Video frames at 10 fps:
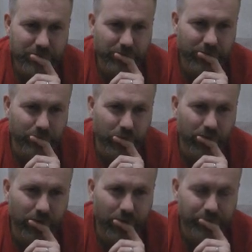right,
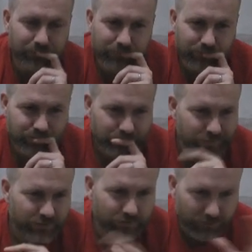where
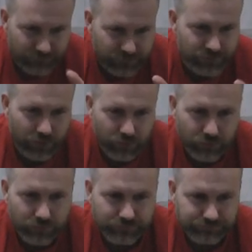you have the show,